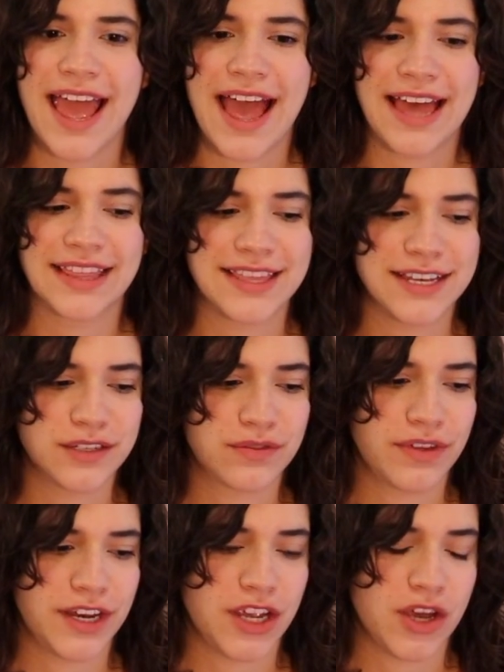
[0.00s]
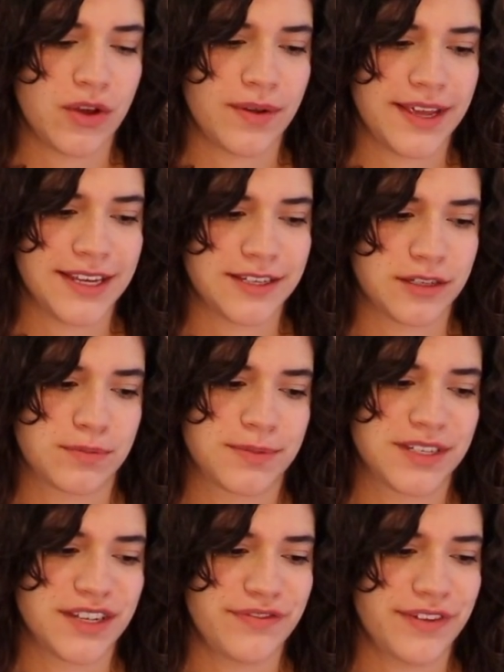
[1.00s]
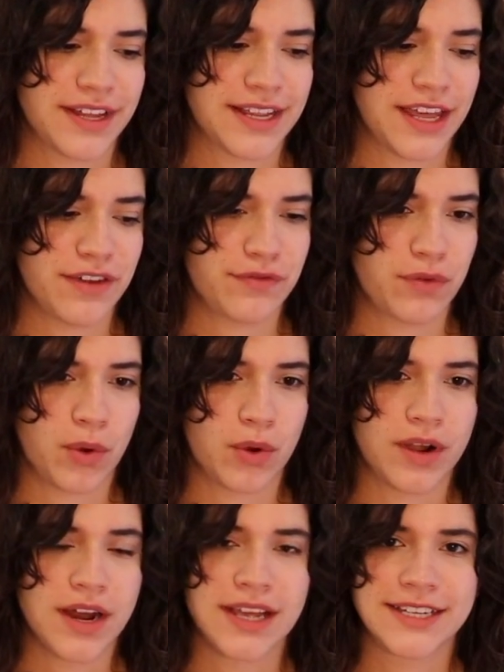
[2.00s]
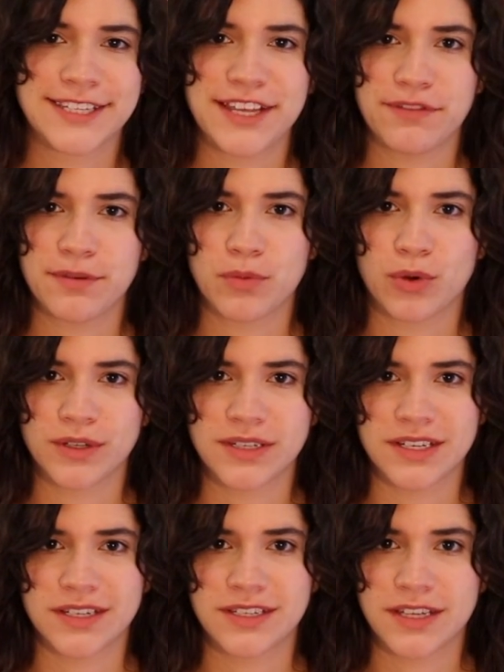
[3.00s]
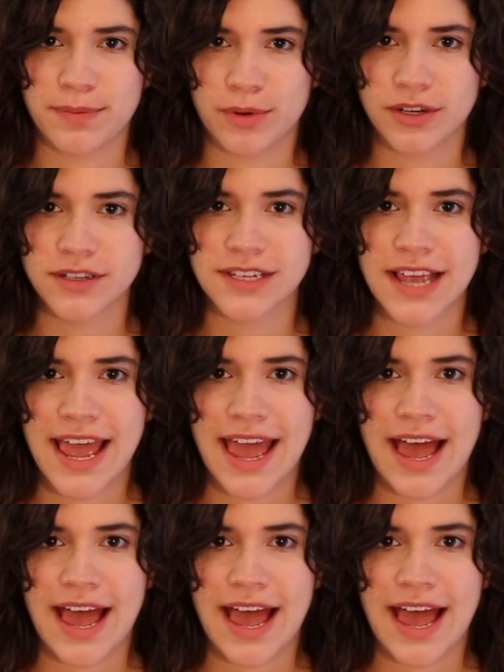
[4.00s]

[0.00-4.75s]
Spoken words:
and this video is specifically for Stevie Moise's tippers